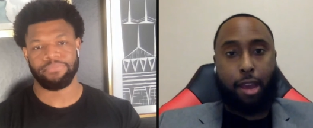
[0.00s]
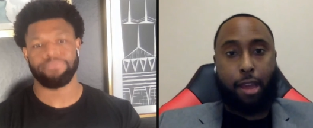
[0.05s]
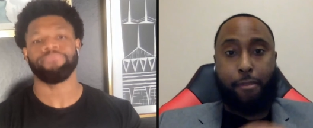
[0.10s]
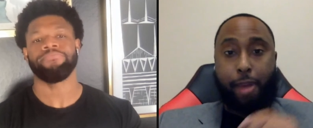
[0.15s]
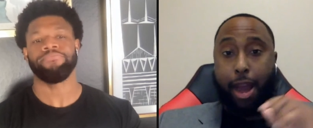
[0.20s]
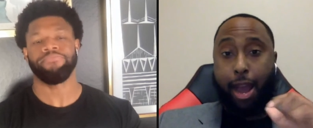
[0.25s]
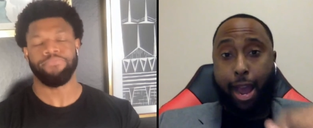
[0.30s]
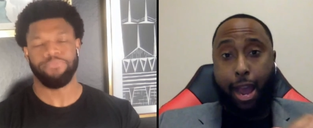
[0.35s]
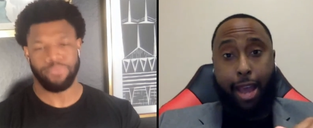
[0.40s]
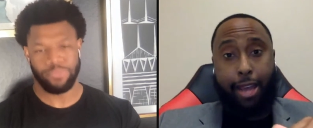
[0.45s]

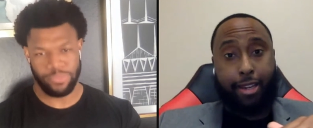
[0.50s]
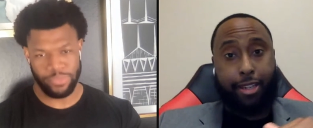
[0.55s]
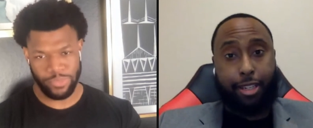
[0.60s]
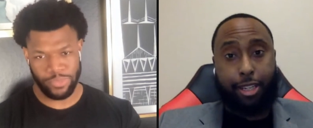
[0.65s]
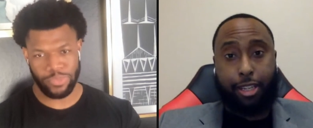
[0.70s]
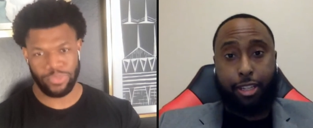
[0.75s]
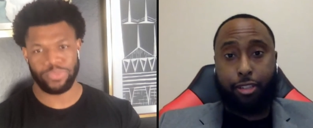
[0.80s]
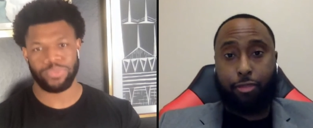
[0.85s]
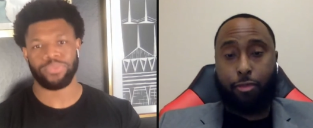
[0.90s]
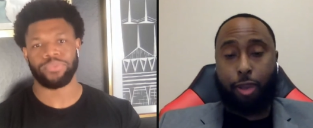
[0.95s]
Speaker 1: Uh, my
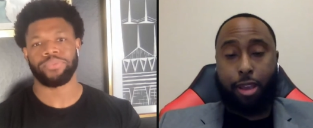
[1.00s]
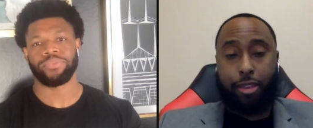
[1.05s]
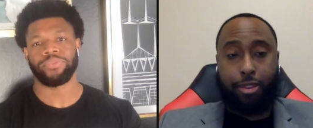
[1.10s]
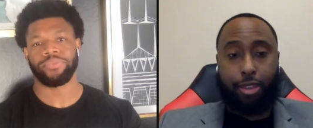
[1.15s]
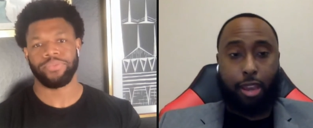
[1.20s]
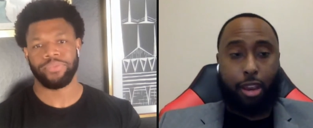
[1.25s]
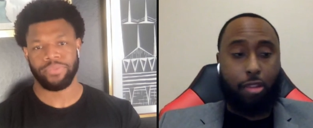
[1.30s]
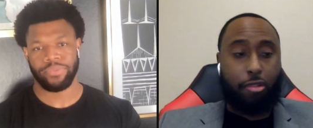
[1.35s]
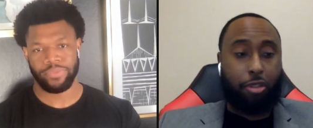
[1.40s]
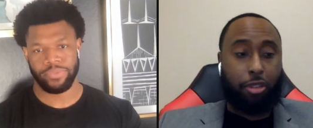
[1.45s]
IG is
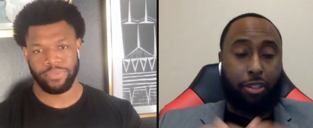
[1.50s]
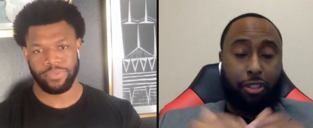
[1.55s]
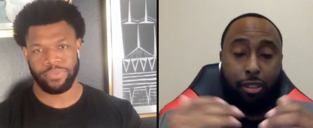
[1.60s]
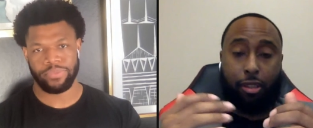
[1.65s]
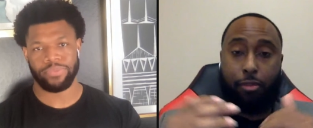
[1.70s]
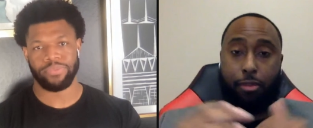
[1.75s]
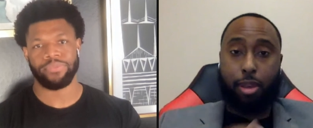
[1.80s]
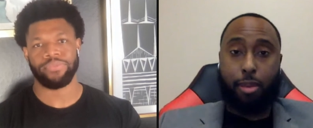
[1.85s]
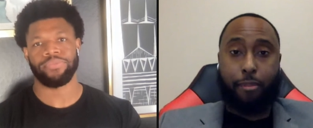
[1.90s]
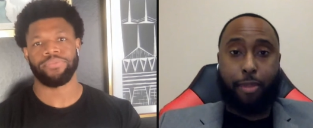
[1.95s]
right there. You can
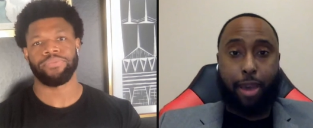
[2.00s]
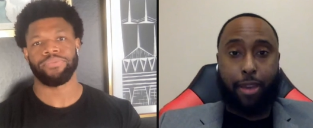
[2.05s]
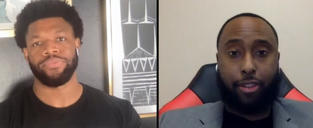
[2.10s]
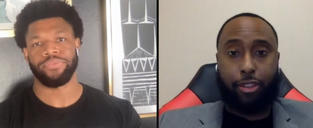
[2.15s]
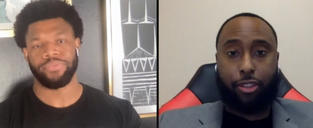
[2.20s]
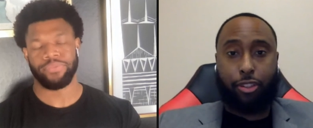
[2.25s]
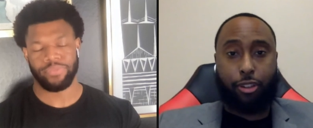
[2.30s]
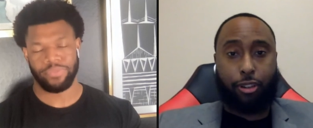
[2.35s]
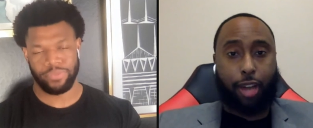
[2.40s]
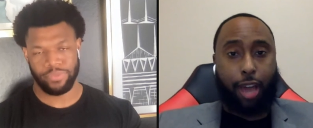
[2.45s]
send me a
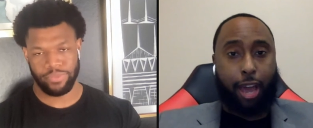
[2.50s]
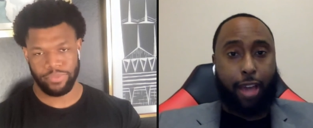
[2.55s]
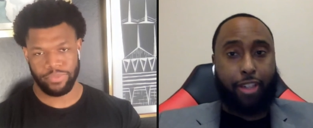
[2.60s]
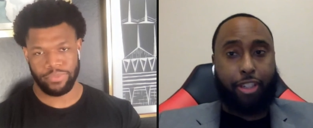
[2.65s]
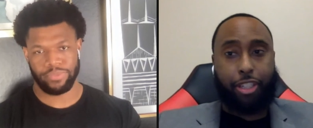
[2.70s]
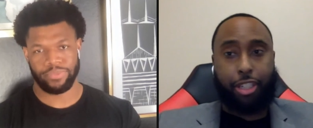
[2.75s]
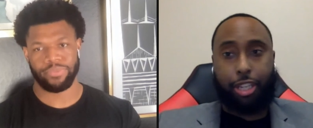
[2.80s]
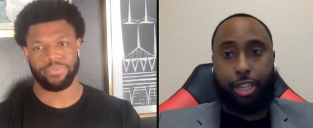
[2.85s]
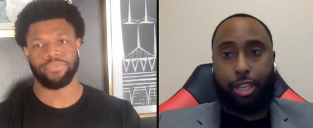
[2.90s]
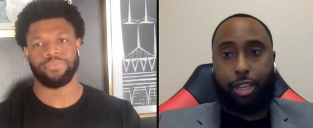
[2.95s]
message on
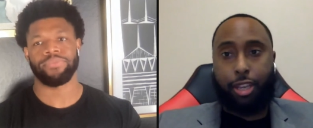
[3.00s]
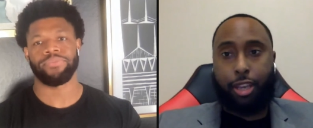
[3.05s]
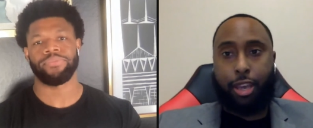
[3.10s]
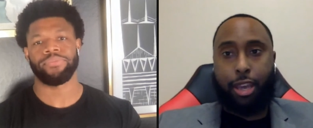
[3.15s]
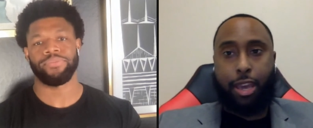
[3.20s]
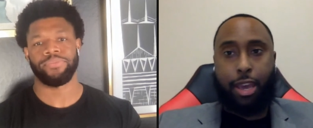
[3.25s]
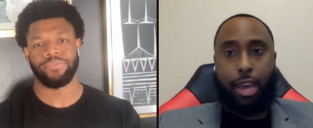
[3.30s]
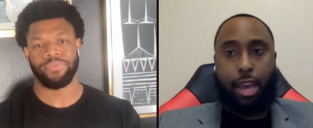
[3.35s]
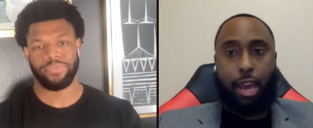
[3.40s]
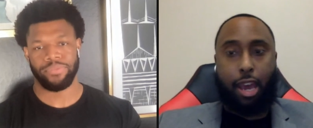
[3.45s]
IG.
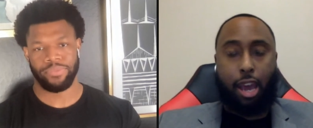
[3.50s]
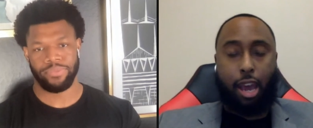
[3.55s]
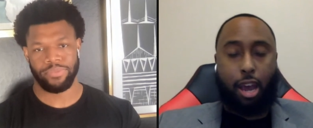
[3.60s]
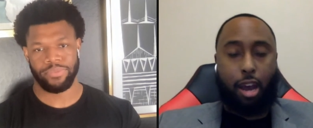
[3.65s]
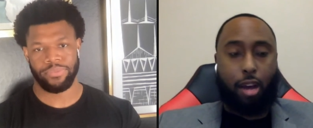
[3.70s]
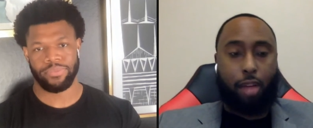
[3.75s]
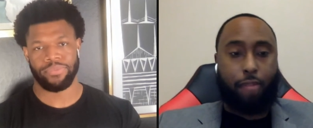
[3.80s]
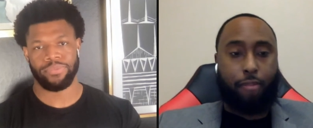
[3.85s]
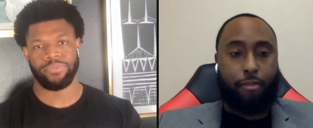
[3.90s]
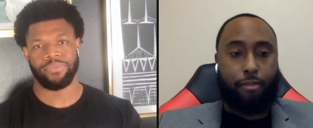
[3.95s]

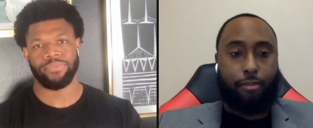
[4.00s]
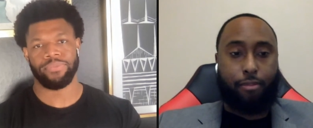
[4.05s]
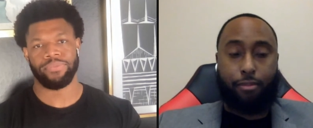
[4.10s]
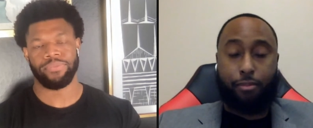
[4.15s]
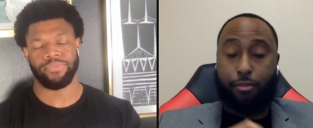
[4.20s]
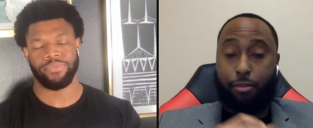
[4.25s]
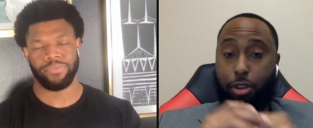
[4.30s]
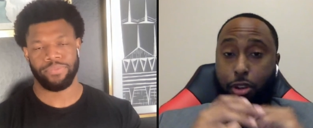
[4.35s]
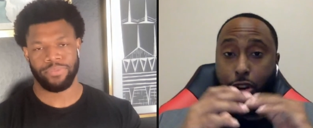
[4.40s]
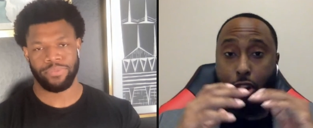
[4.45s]
Um,
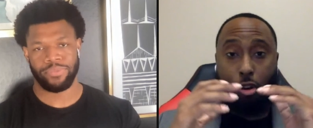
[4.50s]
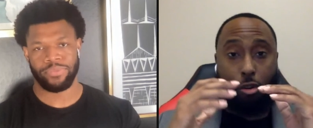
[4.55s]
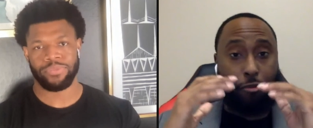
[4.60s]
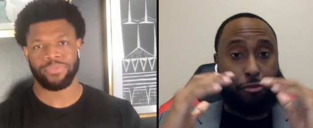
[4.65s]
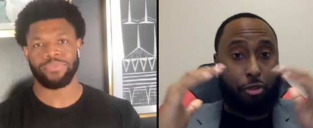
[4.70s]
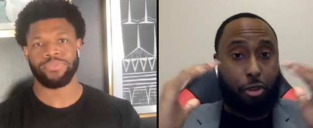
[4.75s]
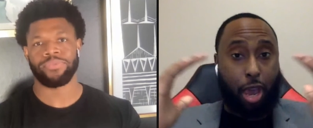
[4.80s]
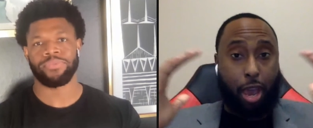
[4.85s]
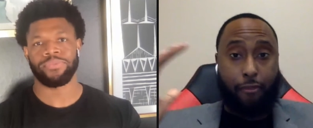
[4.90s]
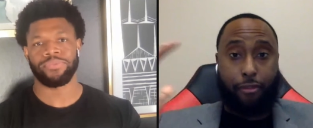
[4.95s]
you
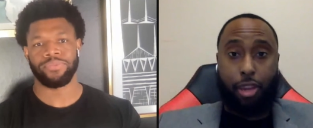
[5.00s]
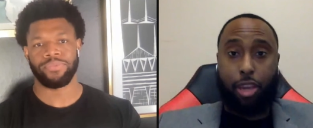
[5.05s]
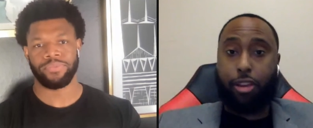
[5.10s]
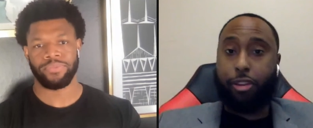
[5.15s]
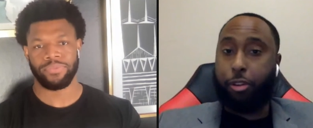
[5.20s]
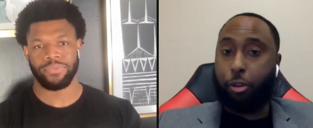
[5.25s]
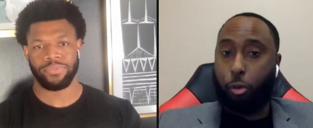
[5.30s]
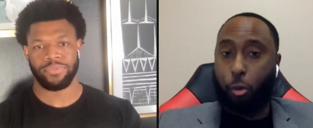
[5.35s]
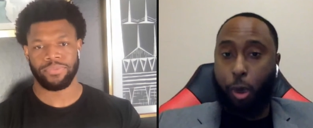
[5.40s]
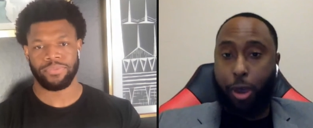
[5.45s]
know, if you have
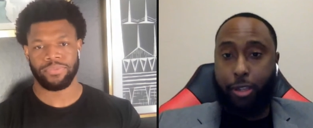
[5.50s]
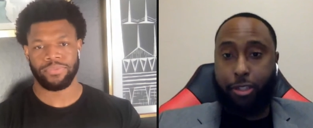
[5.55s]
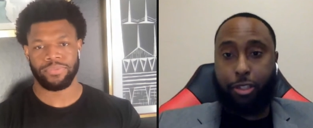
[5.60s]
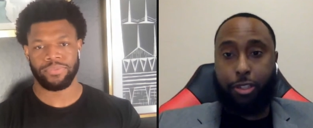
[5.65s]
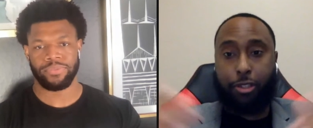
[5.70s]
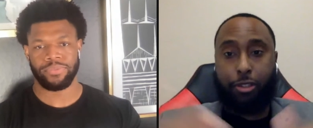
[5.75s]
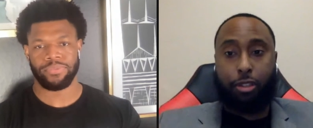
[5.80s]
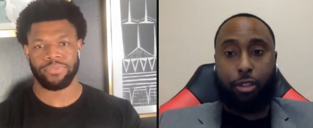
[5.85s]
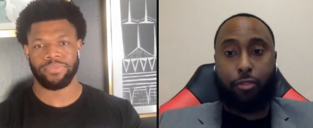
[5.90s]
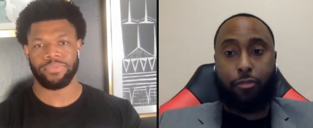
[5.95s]
any
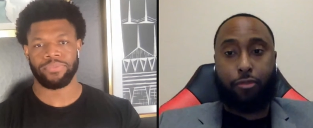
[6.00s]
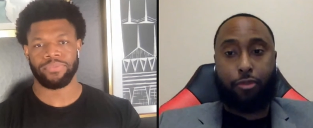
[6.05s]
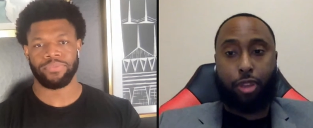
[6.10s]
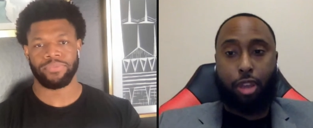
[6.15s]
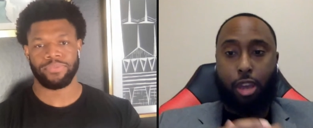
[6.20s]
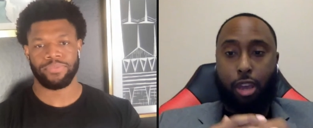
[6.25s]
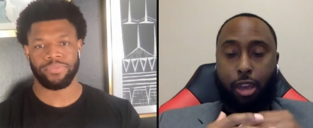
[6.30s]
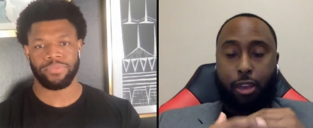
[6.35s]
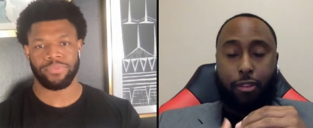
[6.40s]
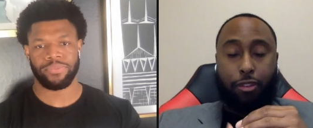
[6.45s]
questions, if
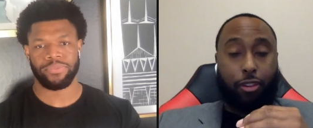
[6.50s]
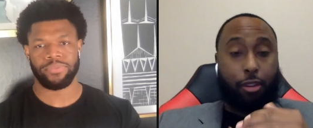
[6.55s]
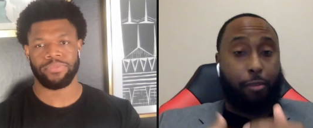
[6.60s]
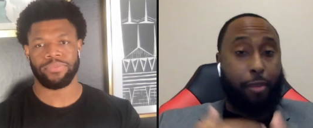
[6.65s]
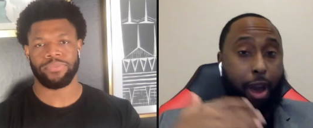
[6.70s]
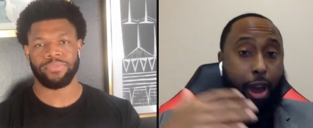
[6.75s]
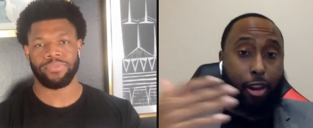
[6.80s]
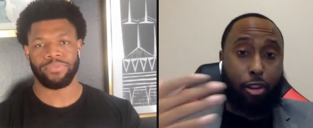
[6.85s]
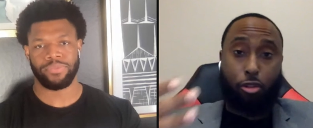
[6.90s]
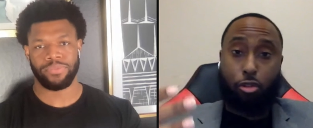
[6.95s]

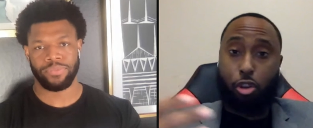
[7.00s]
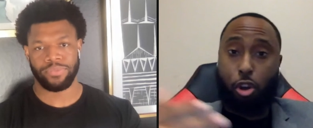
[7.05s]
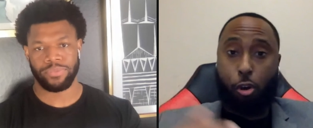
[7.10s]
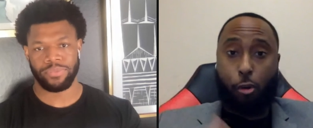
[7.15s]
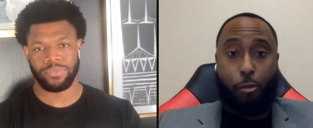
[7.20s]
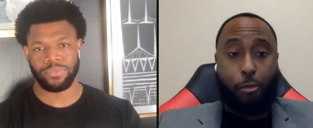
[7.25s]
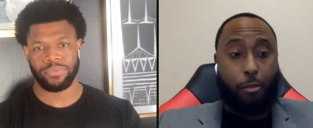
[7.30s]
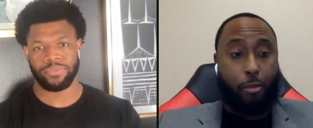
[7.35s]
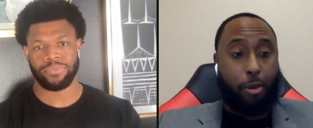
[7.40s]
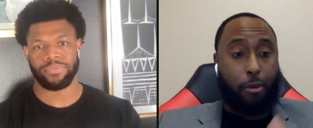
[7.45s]
somebody you
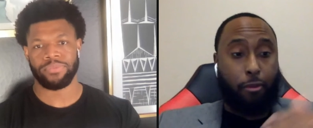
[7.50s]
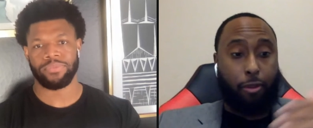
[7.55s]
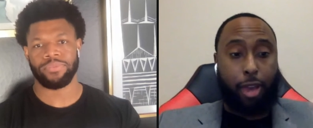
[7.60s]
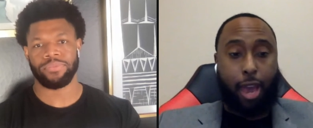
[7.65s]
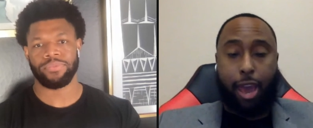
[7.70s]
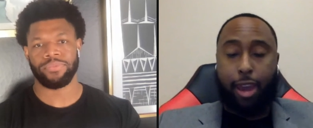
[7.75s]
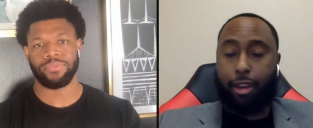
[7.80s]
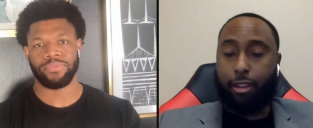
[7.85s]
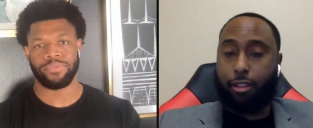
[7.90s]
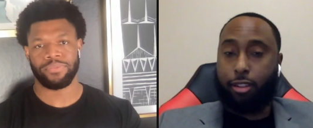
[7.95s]
know
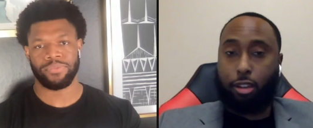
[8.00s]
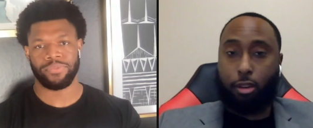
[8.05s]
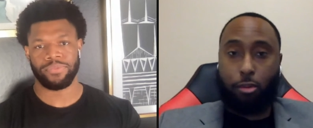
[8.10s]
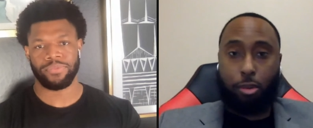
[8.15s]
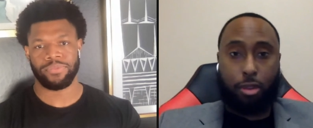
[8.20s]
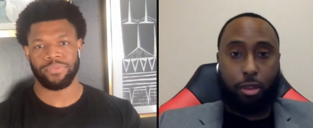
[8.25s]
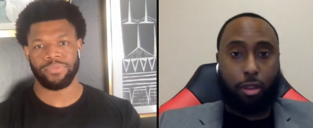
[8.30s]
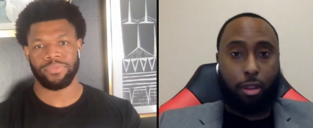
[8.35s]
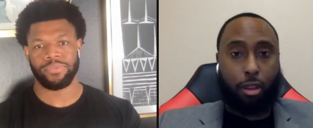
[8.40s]
got into it